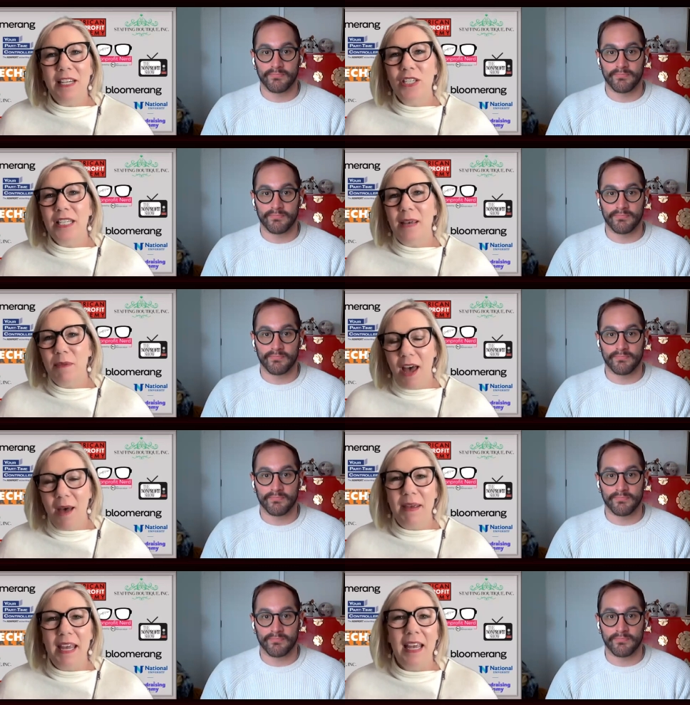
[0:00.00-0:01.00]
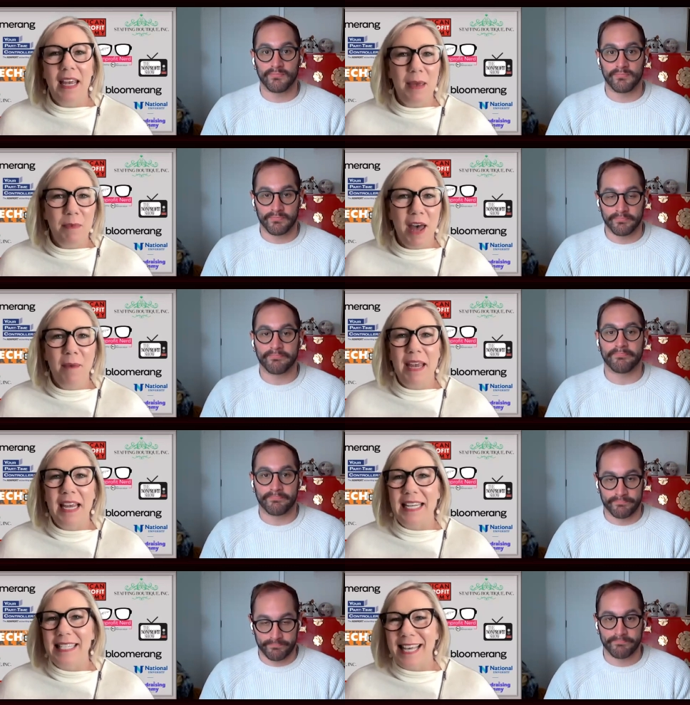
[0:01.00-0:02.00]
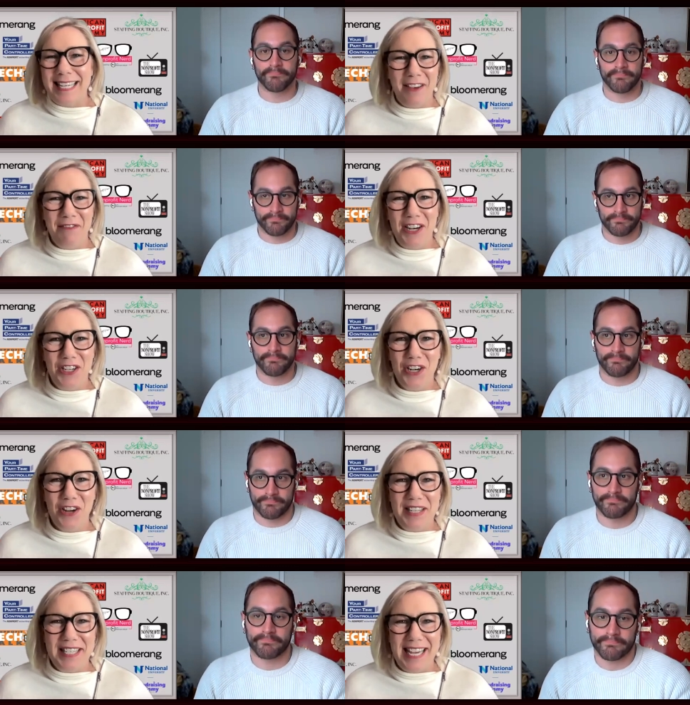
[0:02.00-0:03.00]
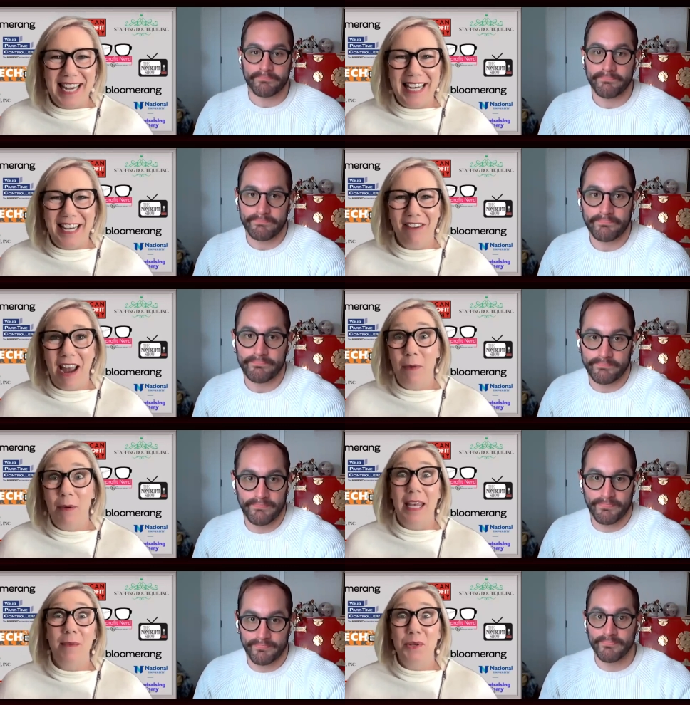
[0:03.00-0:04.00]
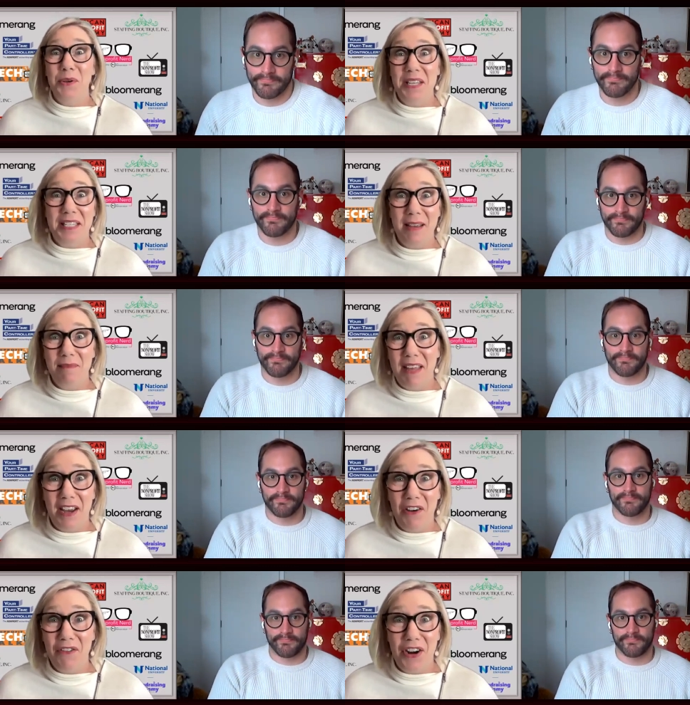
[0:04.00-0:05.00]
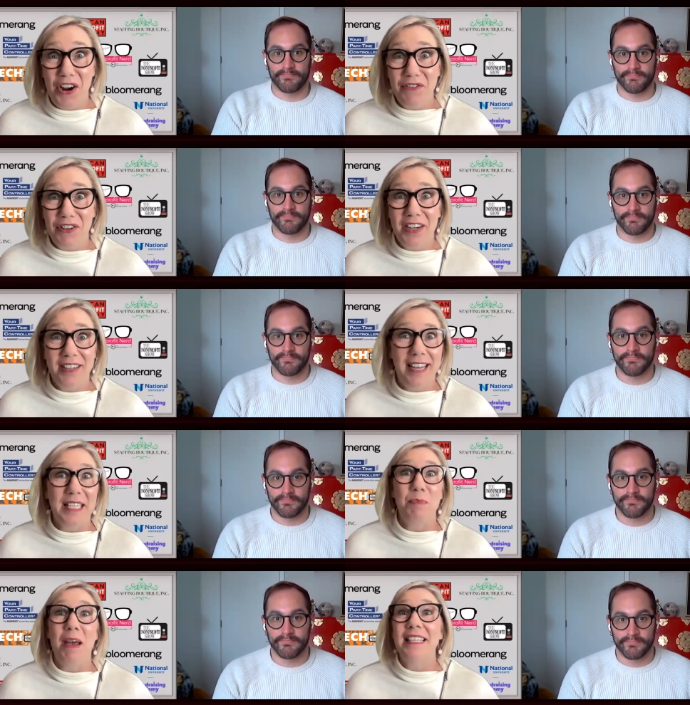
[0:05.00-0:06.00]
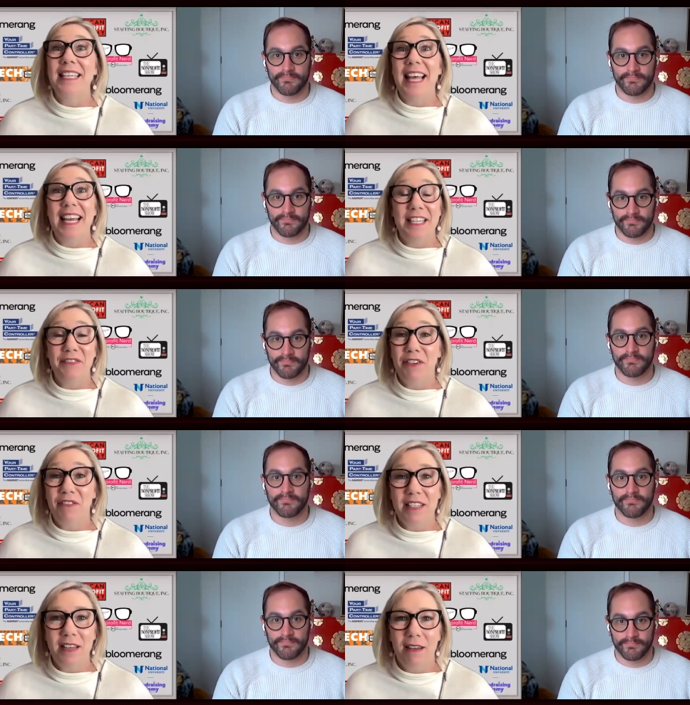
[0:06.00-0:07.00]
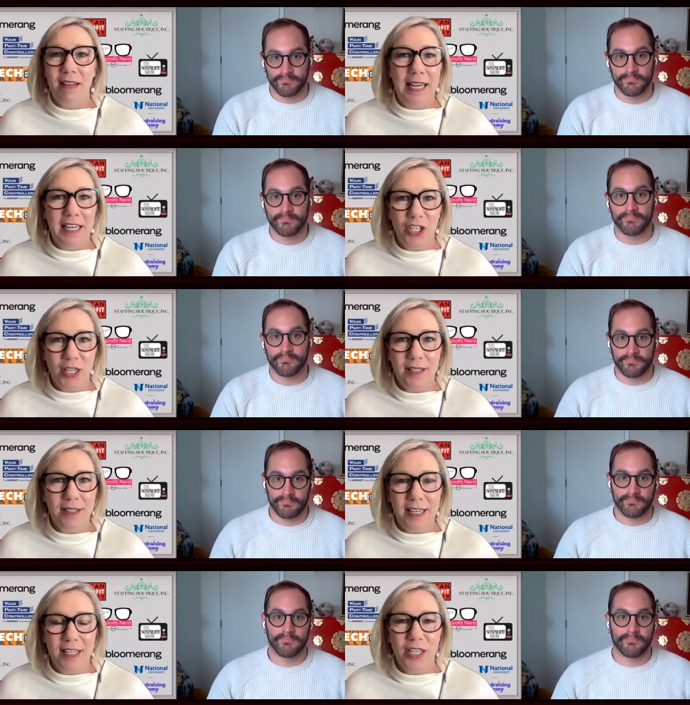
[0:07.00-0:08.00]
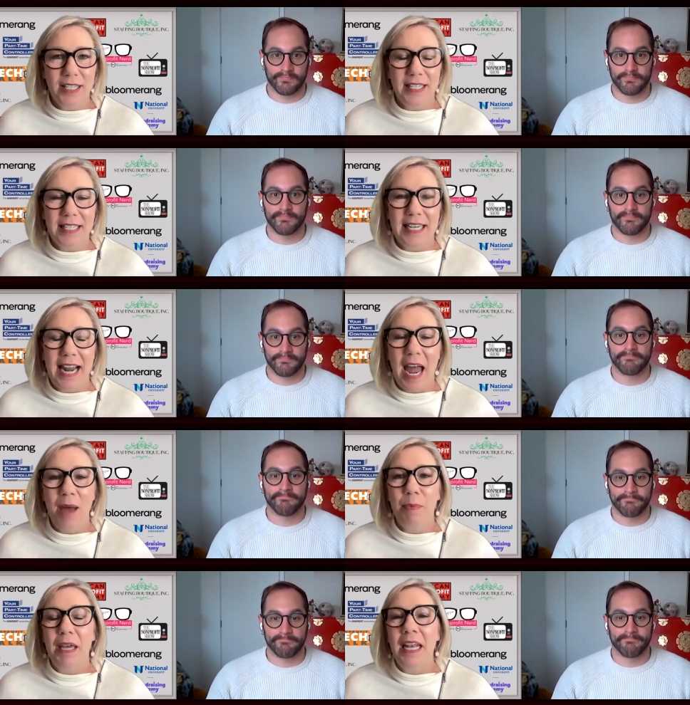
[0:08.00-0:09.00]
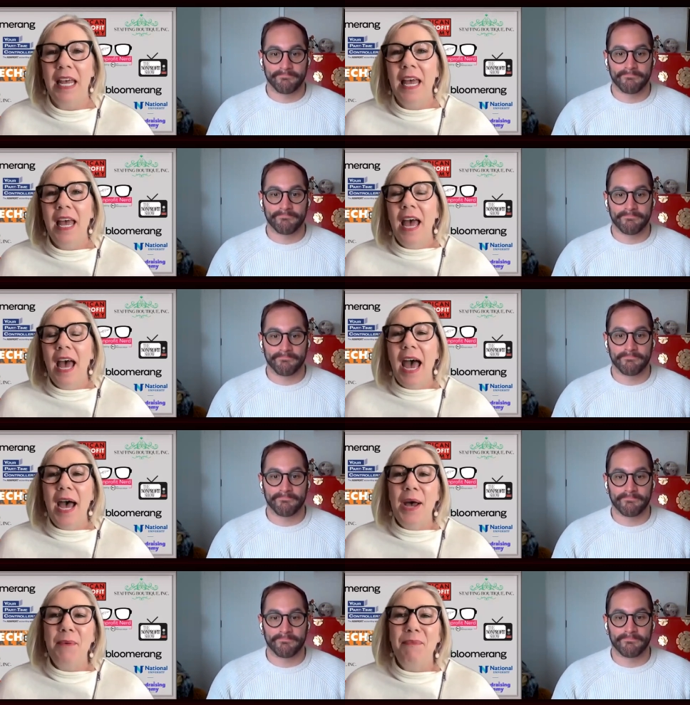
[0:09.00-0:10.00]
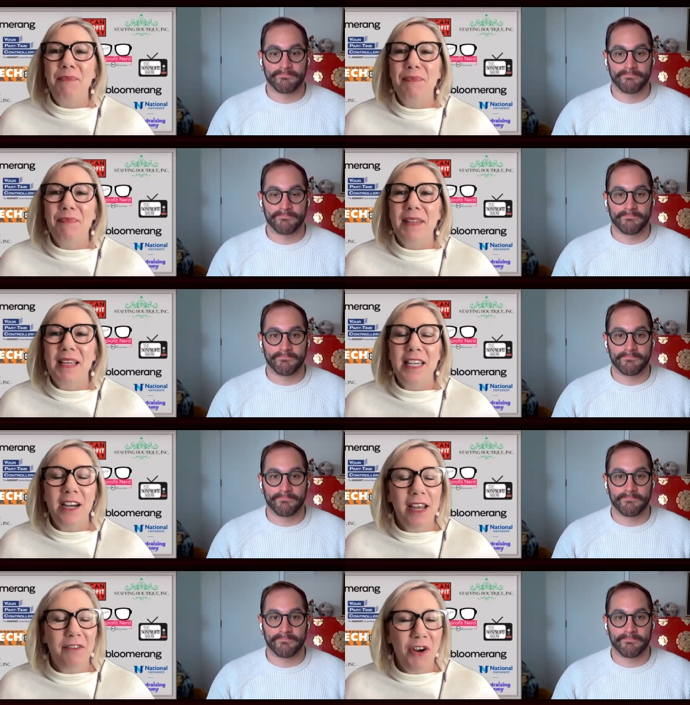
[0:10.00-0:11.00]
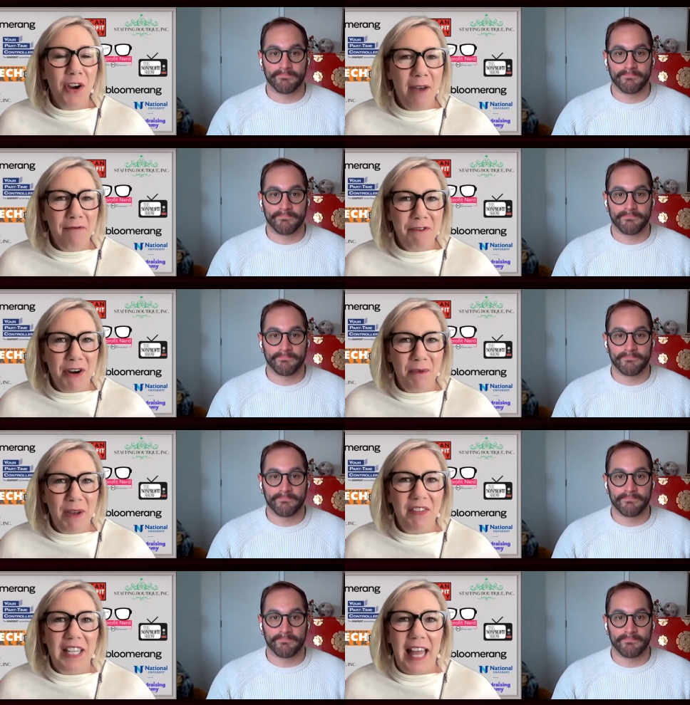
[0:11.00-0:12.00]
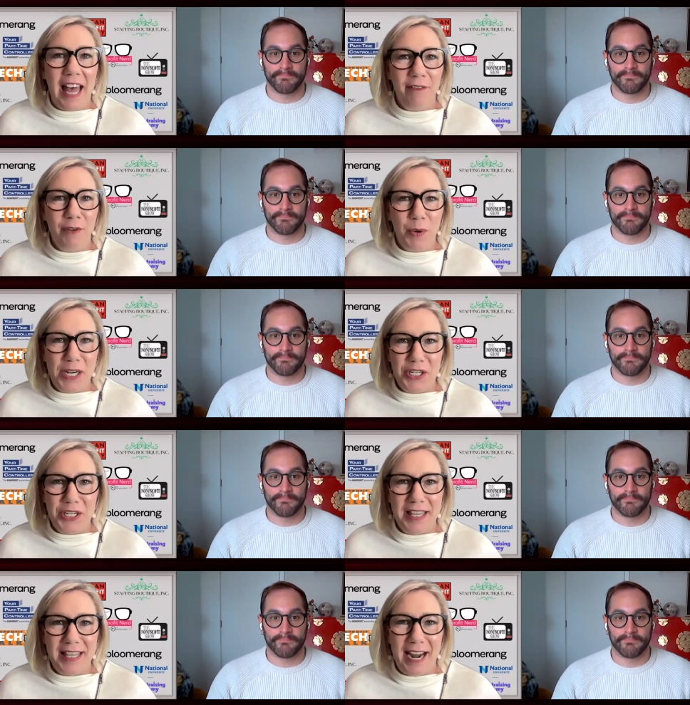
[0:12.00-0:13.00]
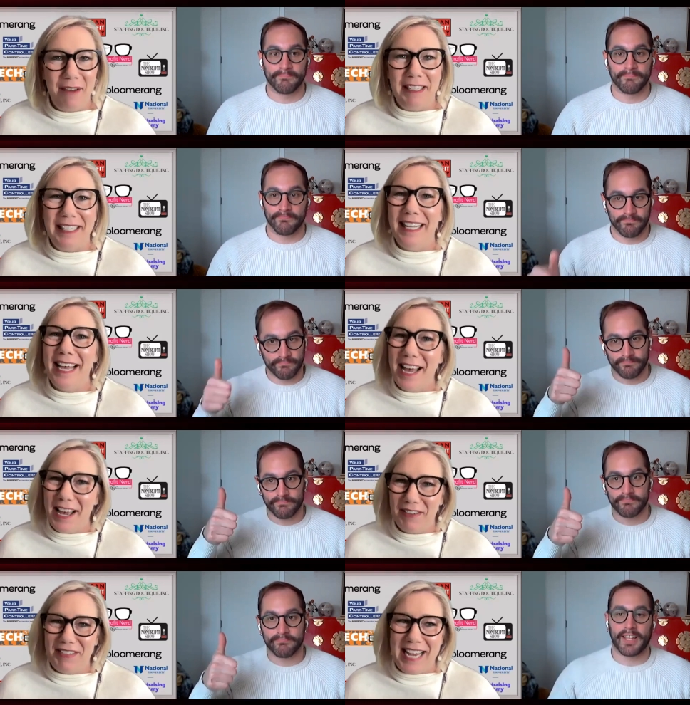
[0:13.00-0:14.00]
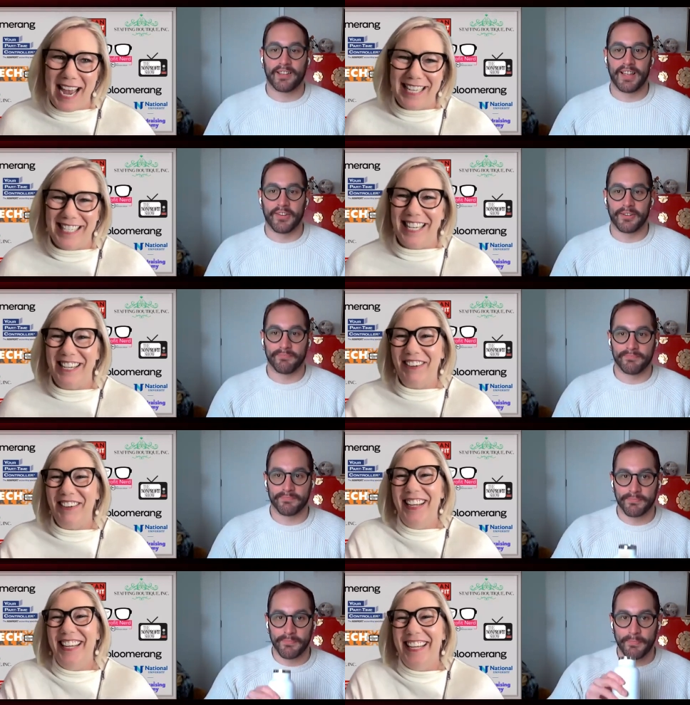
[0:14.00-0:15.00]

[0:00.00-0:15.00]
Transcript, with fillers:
Speaker 1: they just keep coming. And it's that definition of insanity, right? We keep doing the same thing over and over, expecting that different result. And it just doesn't happen. Derek, if you're up for it, we have a live question that I would love to ask you.